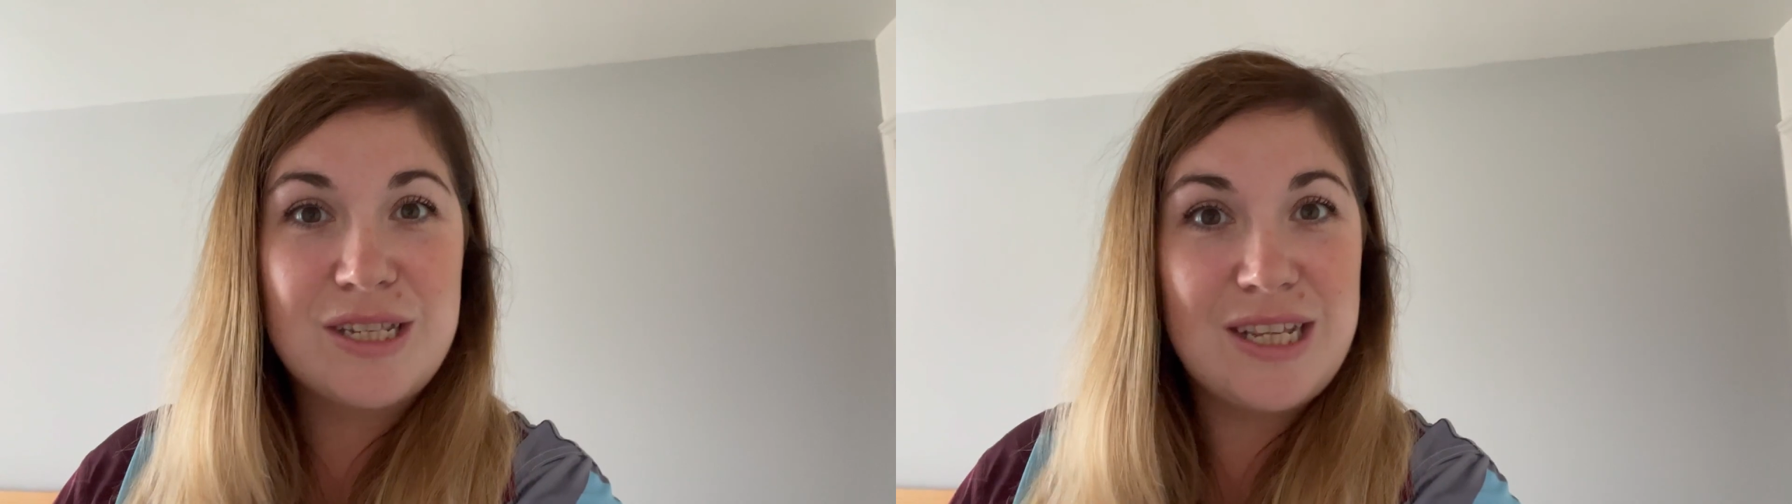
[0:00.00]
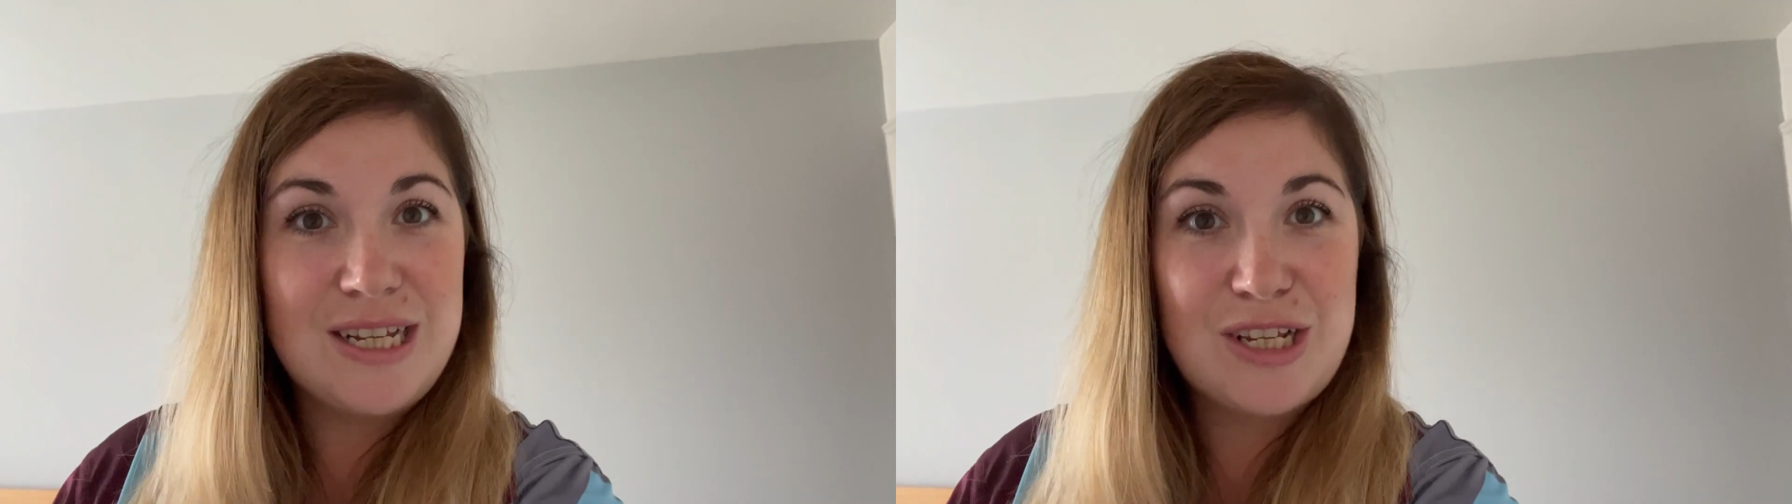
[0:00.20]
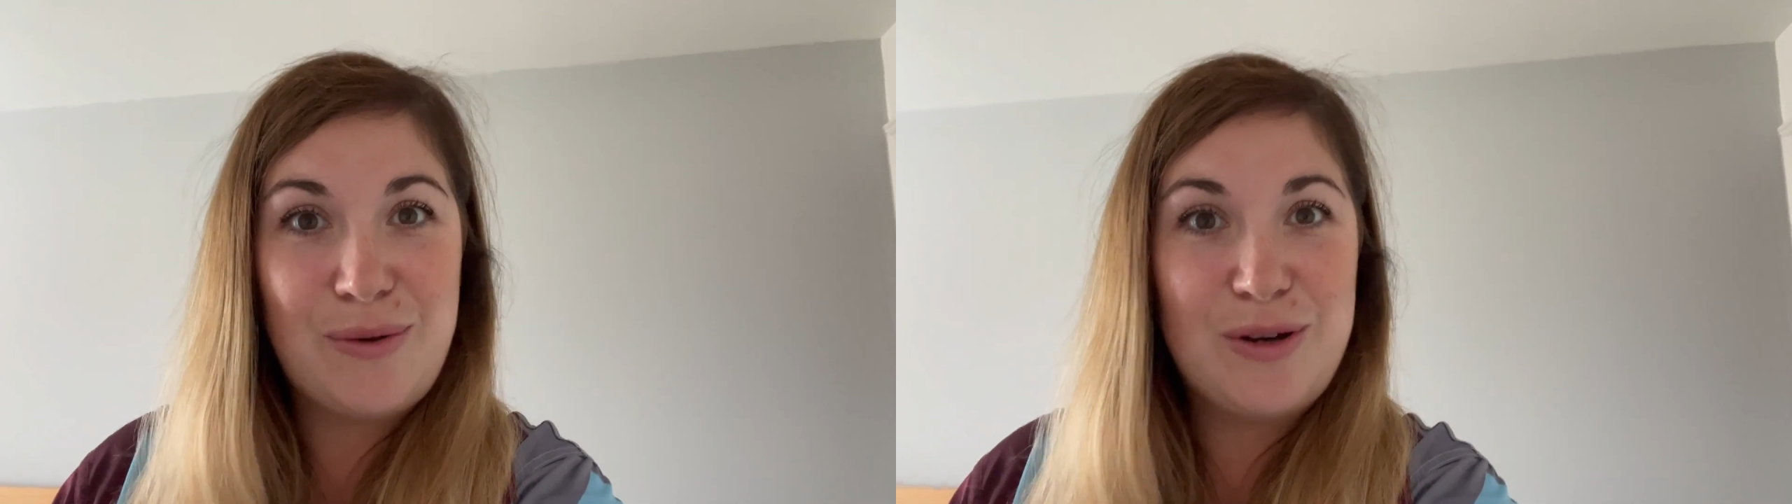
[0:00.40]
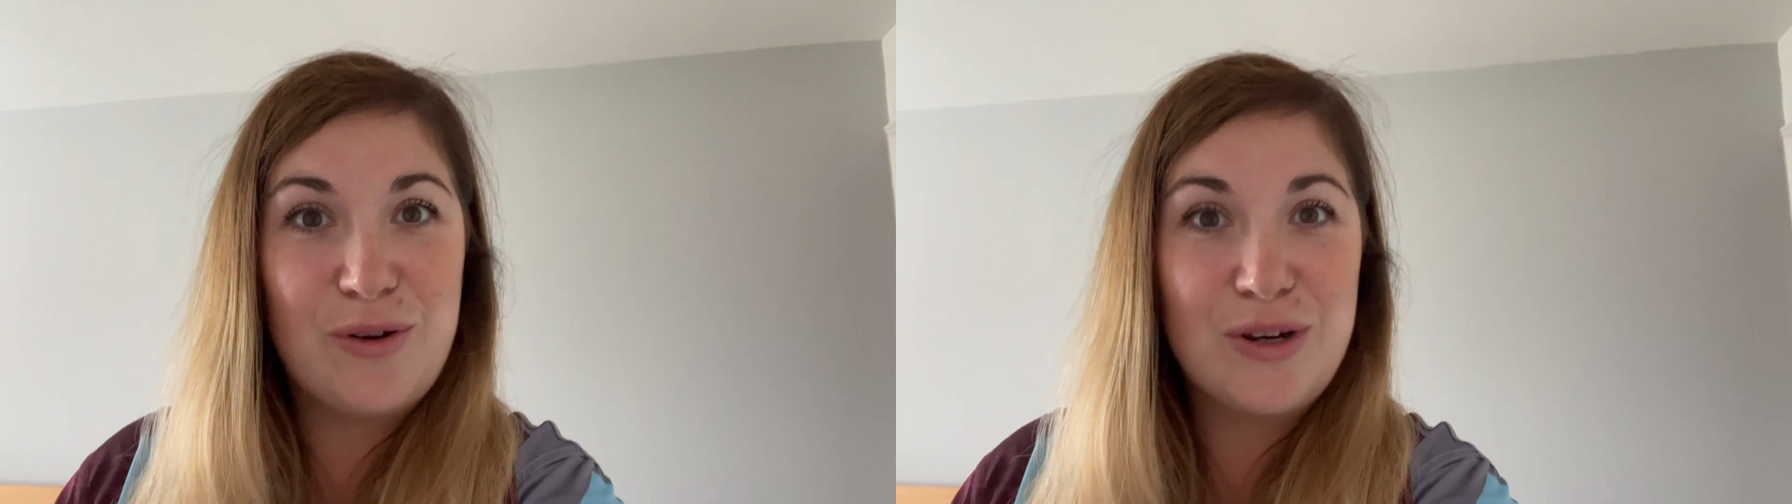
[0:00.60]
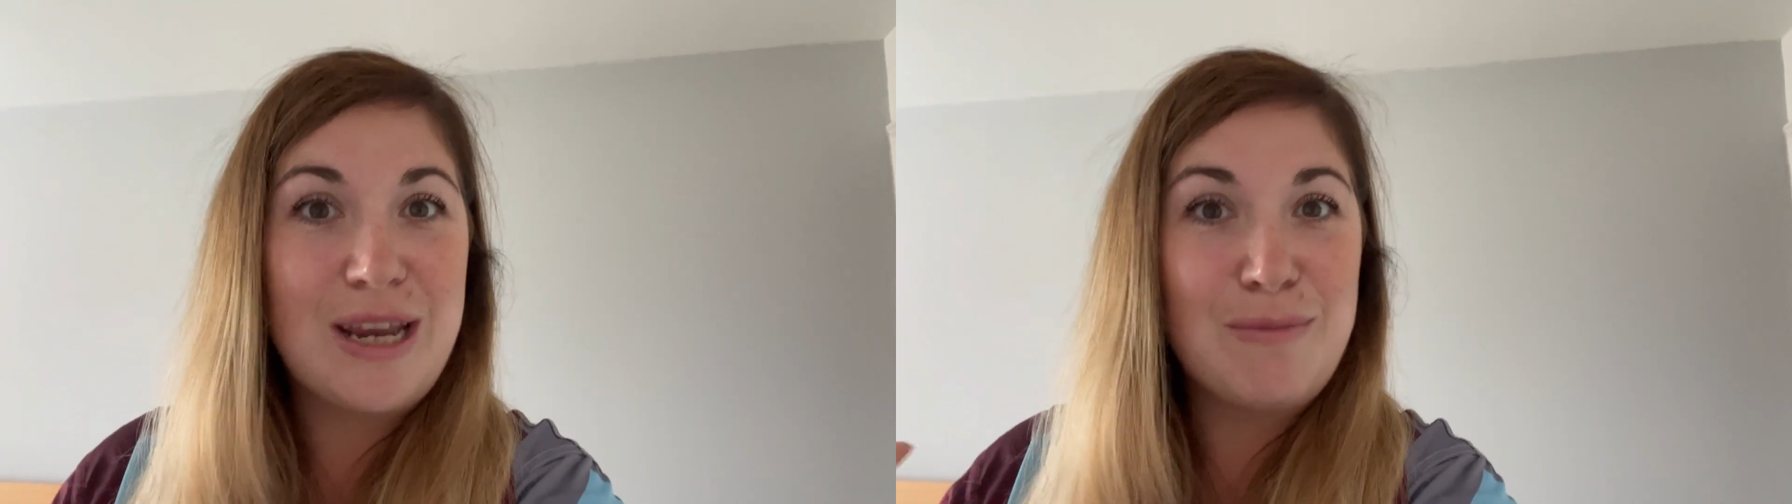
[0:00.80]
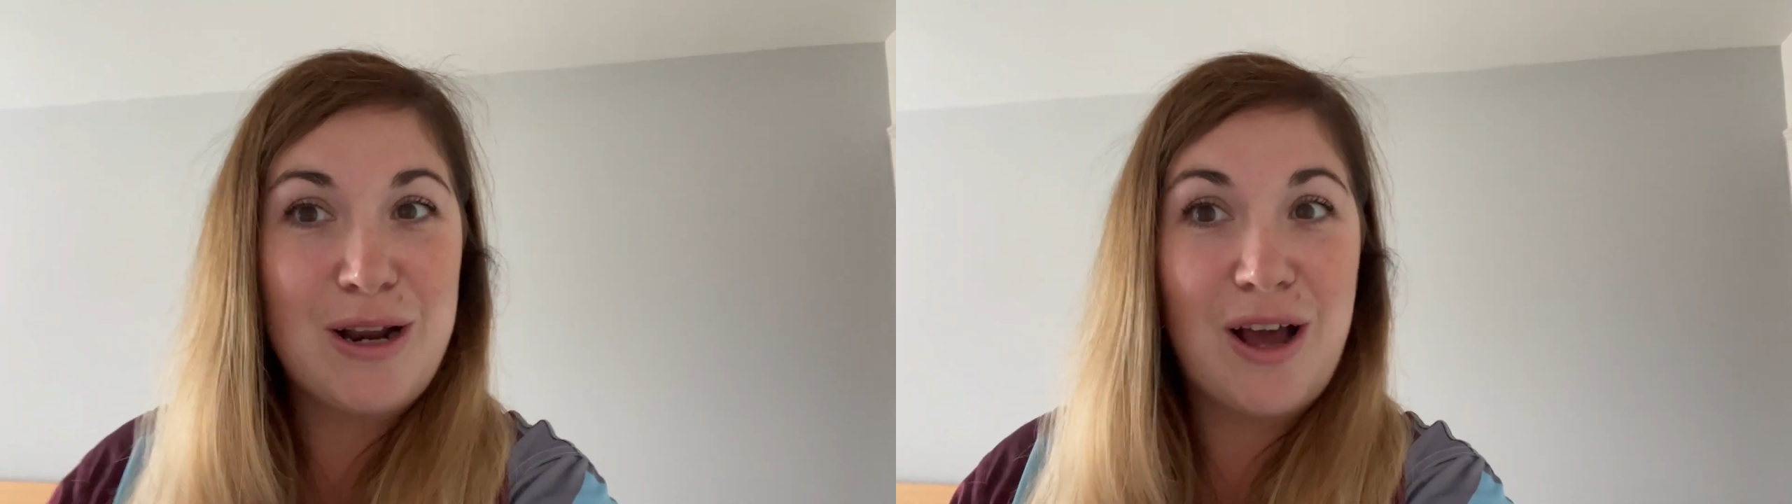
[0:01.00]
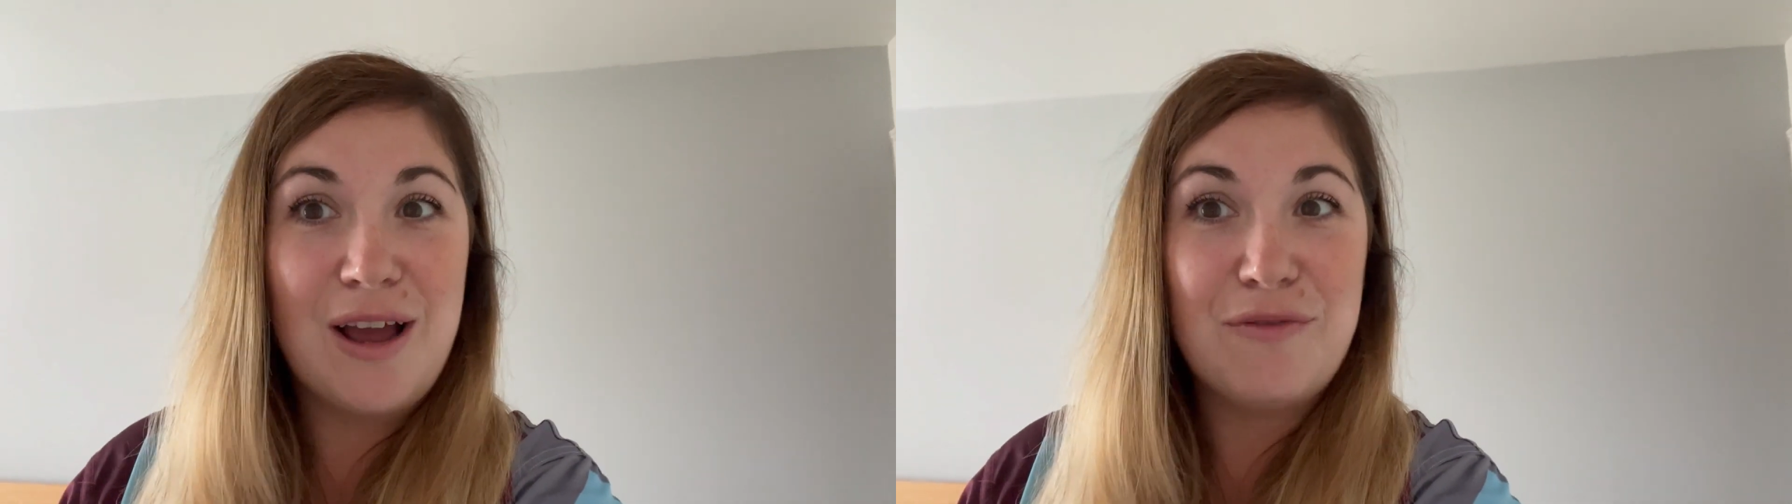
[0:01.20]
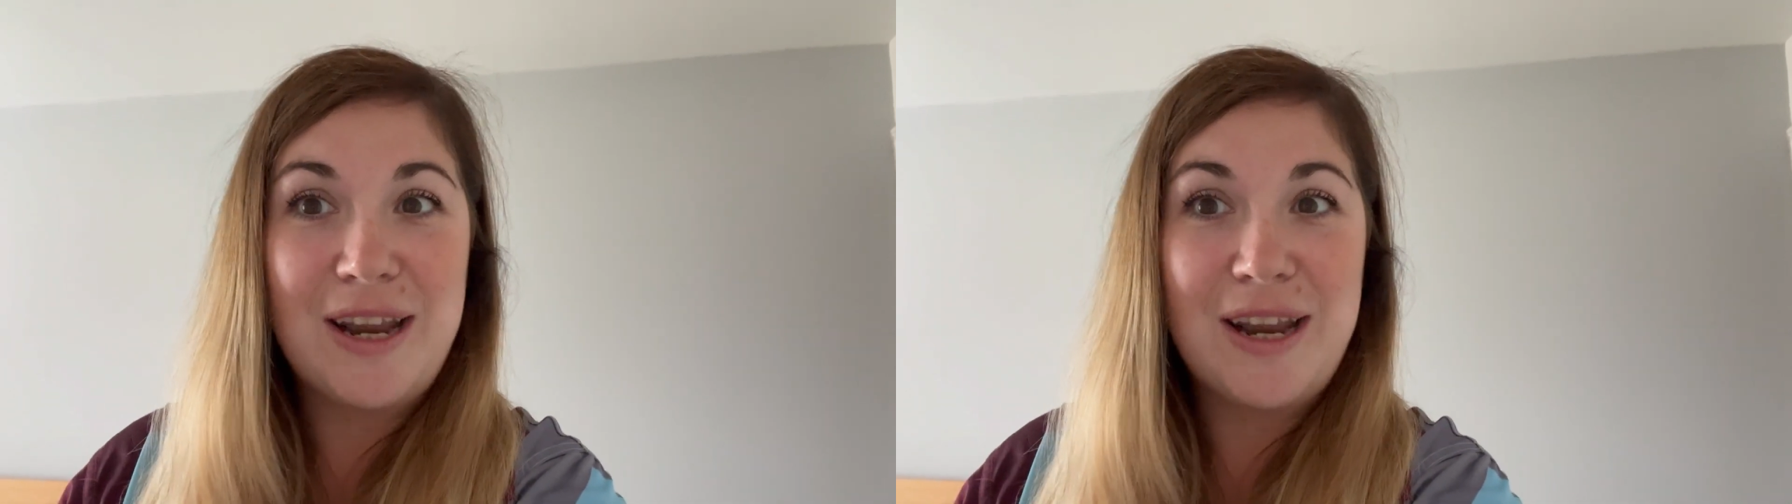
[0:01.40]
that is going on in my life,